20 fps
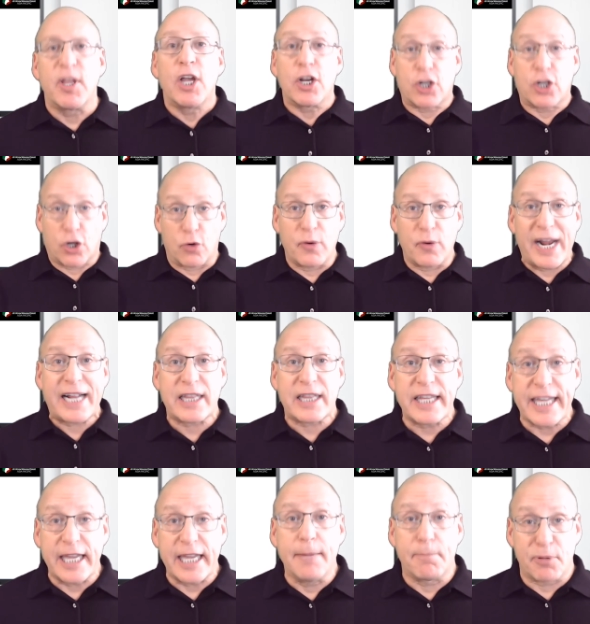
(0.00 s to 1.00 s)
correctly
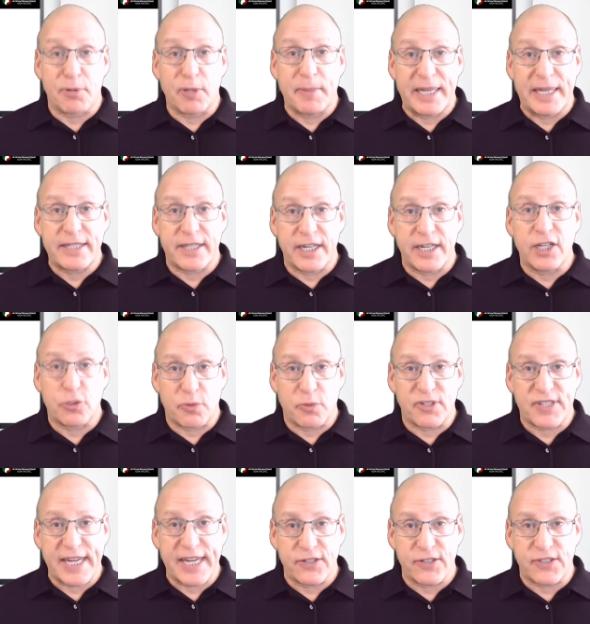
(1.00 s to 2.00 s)
implemented into a
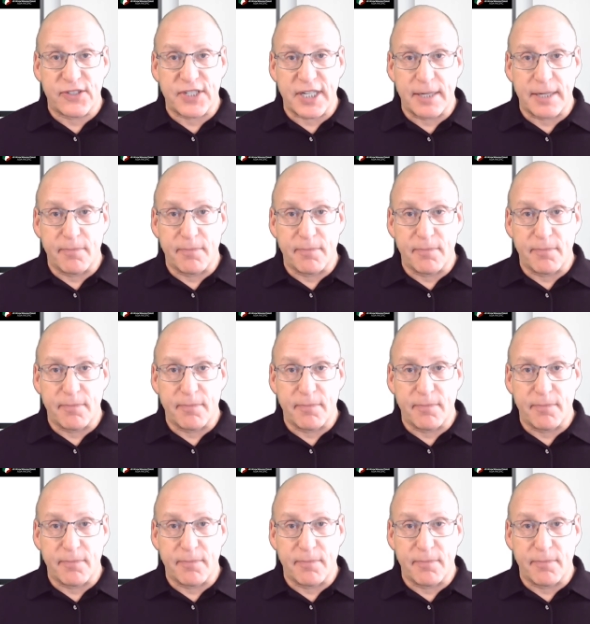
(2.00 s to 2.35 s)
sales team